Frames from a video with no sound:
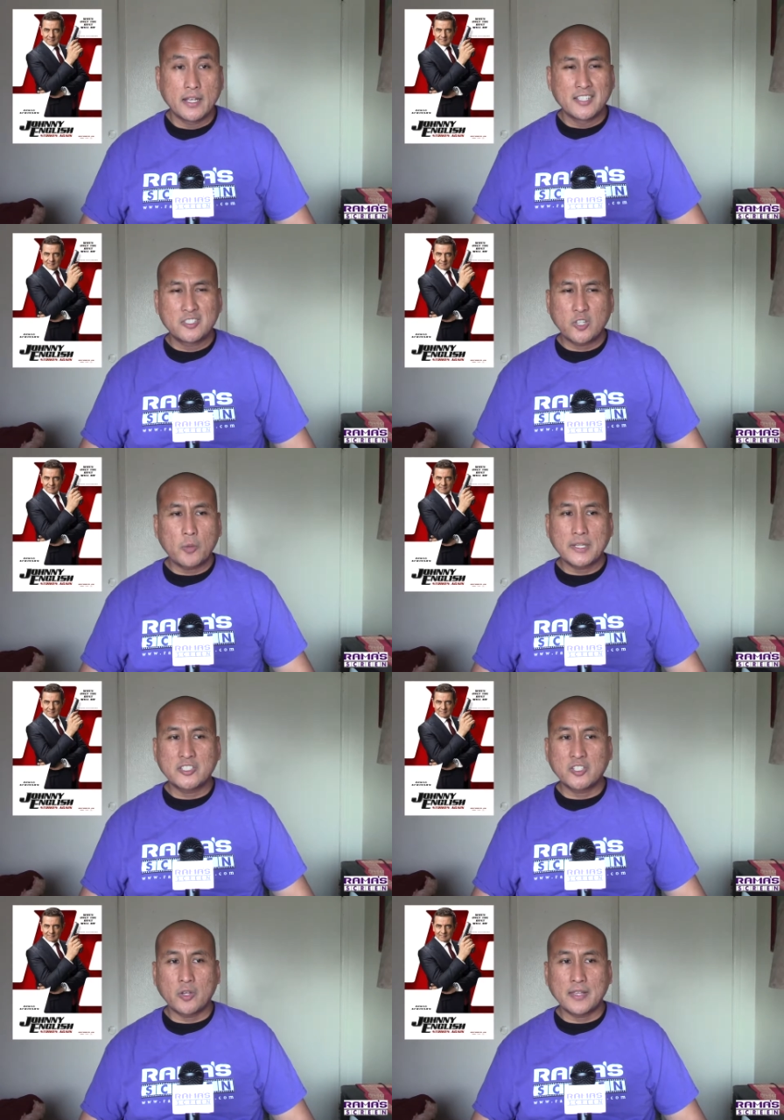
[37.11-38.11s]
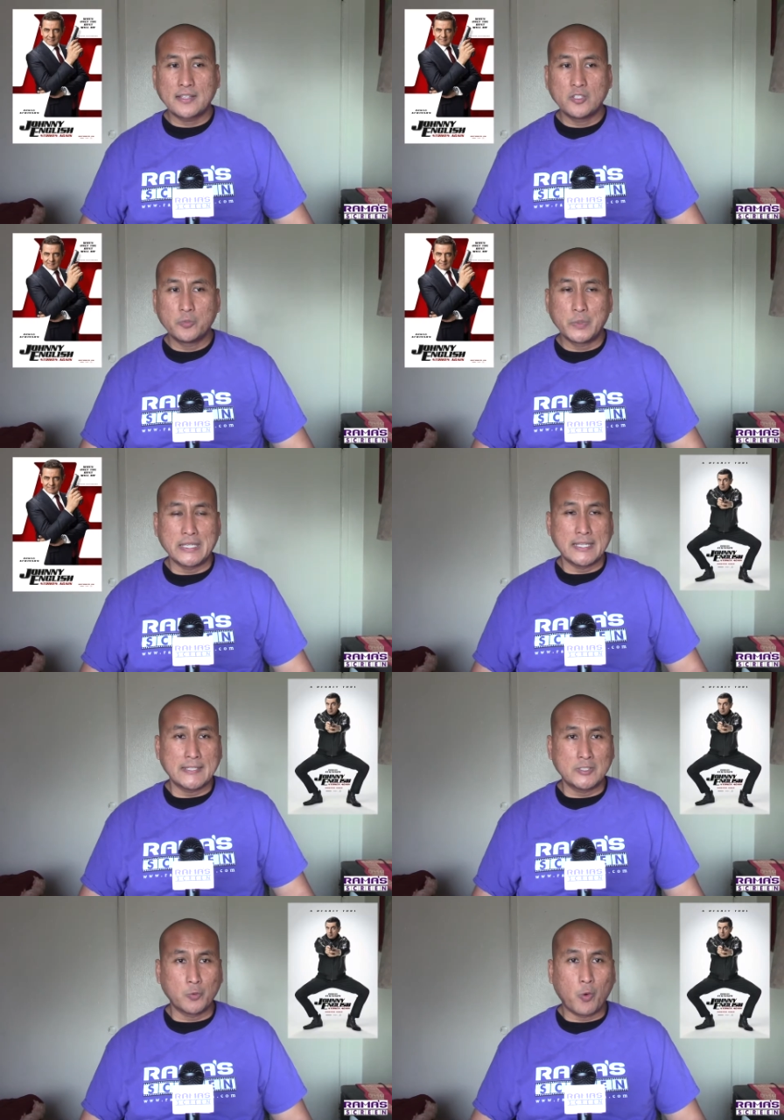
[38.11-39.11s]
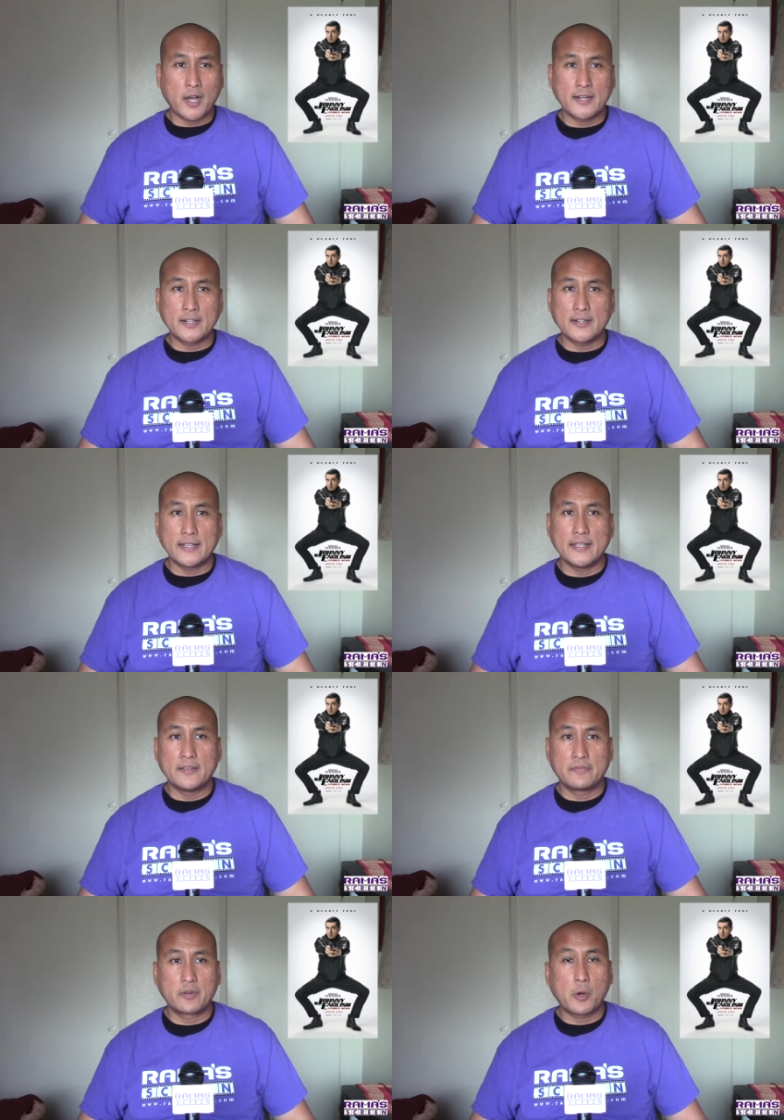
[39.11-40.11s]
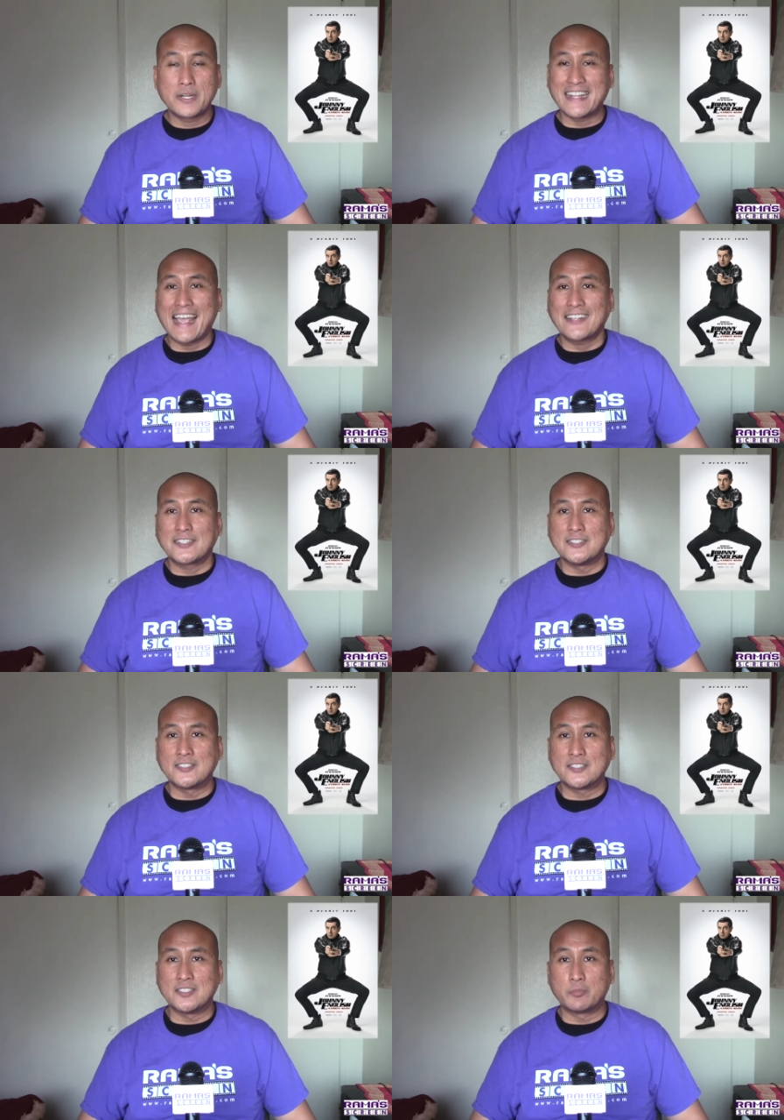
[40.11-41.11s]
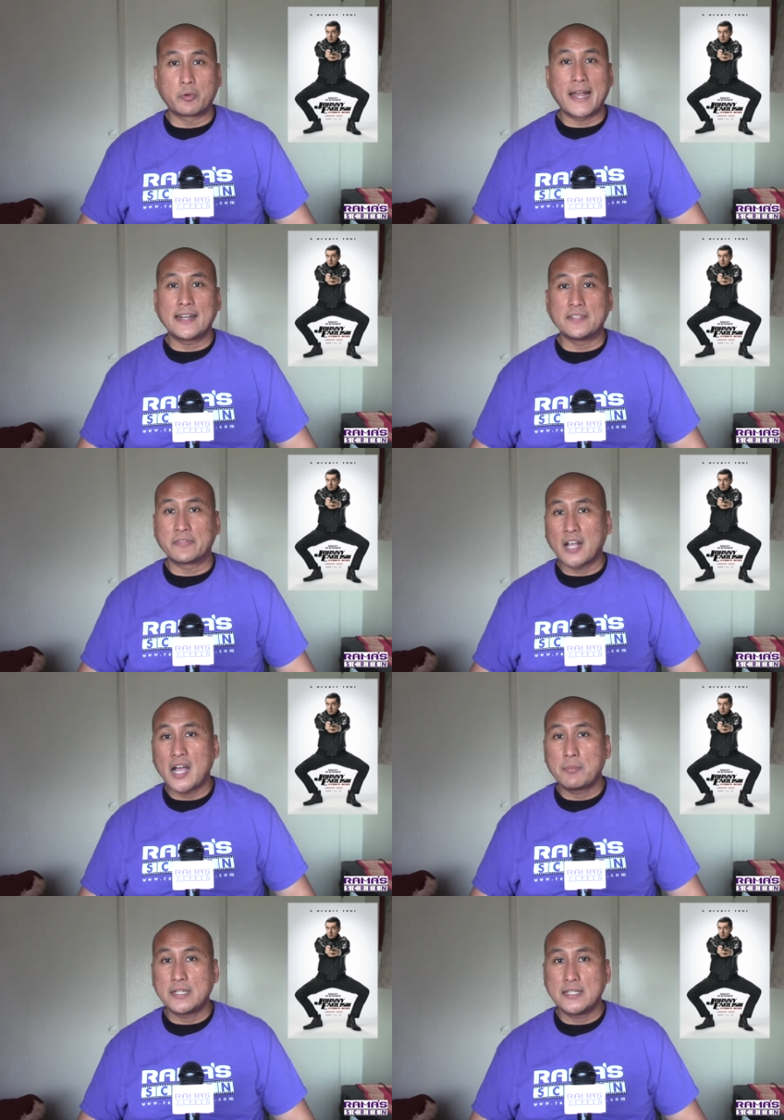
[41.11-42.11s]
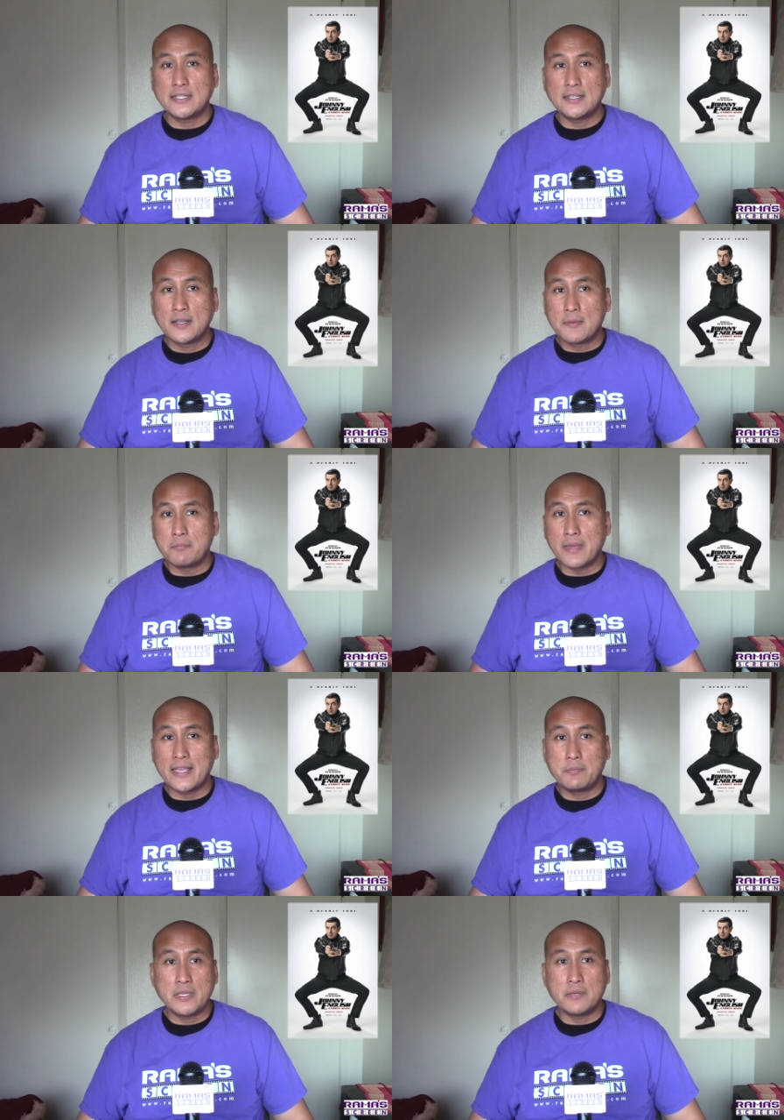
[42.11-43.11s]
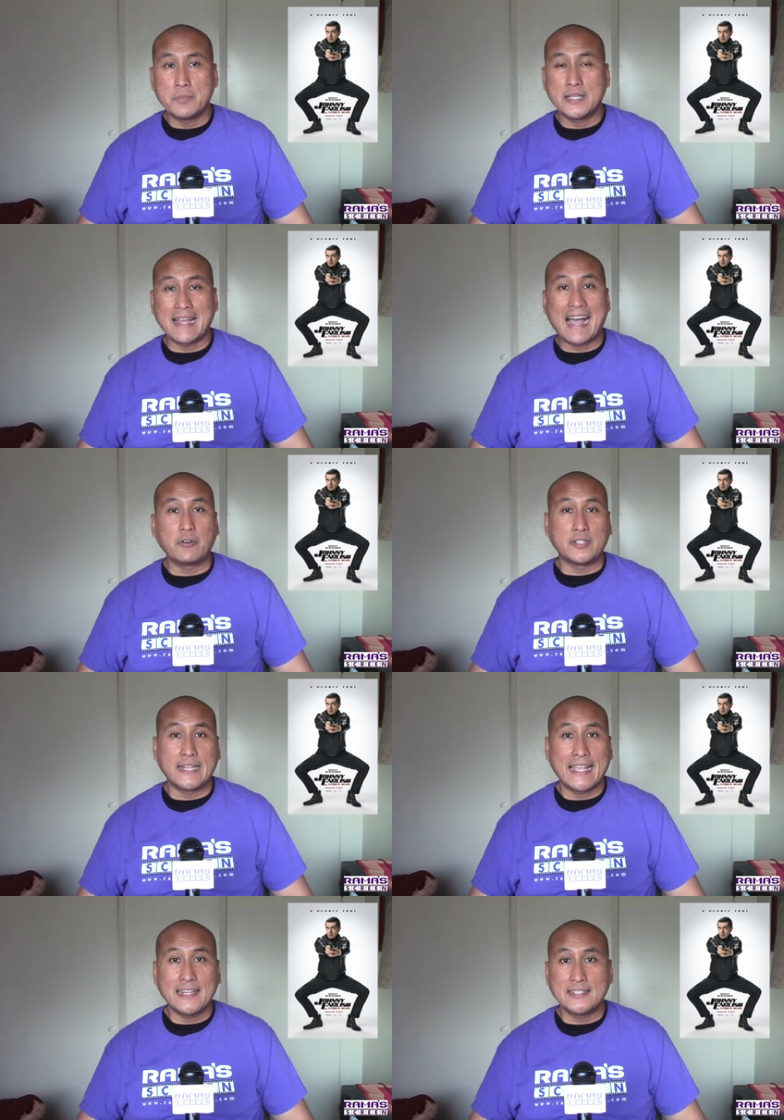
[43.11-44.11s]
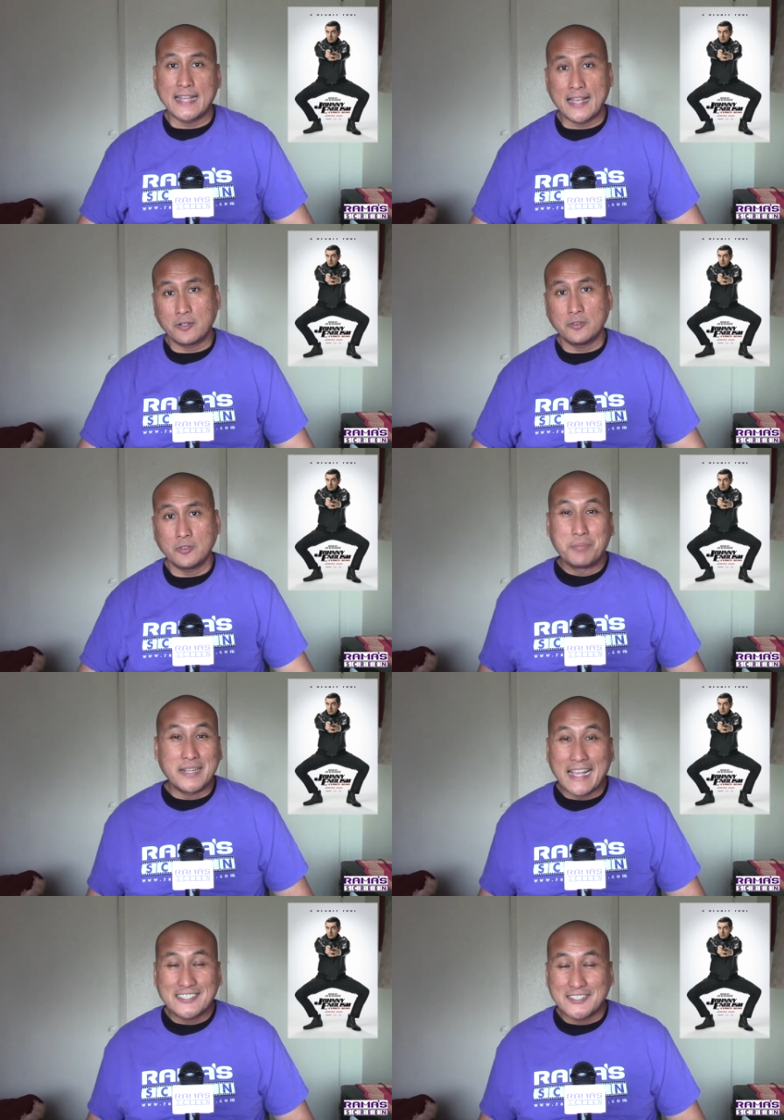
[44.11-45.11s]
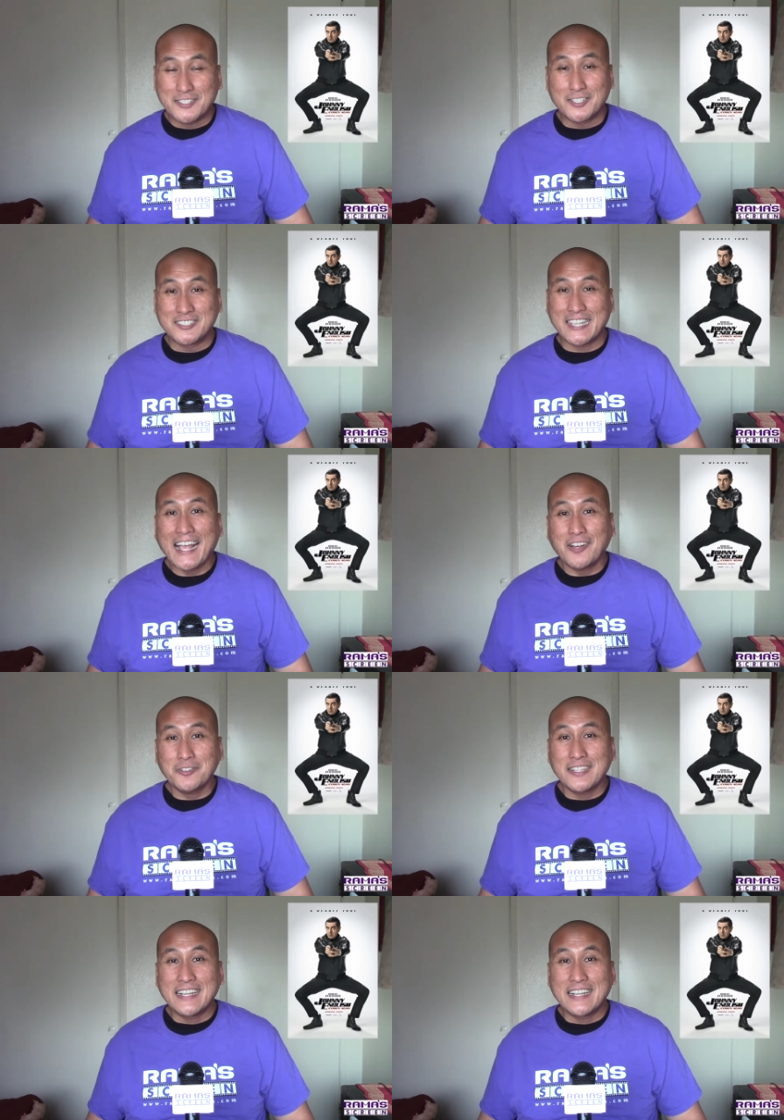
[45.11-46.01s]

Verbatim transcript: so much so that you begin to wonder if Rowan Atkinson's brand of comedy may be a bit outdated now. But as it turns out,